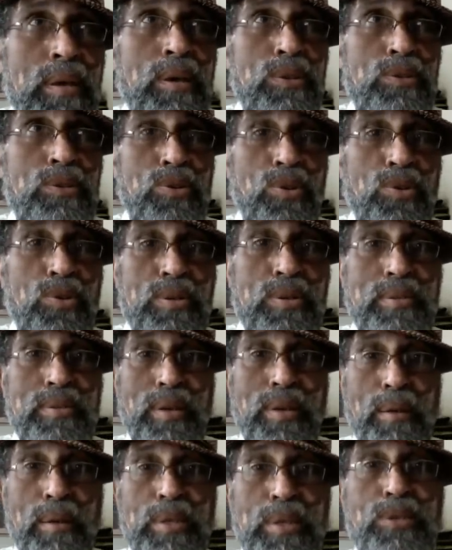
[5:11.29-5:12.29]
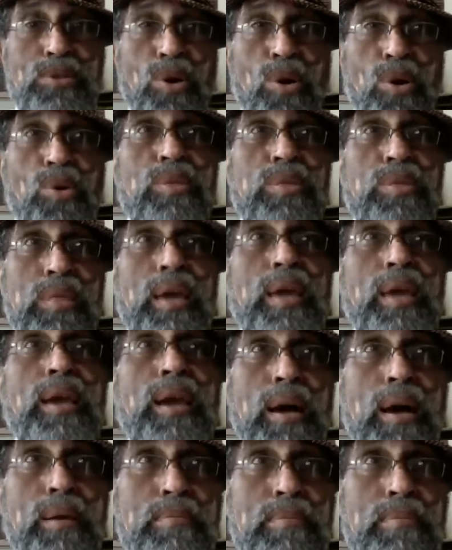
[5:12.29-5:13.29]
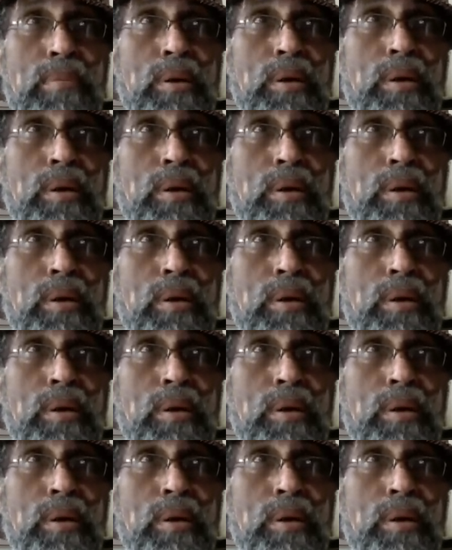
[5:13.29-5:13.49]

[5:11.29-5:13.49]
So to sum this whole thing up,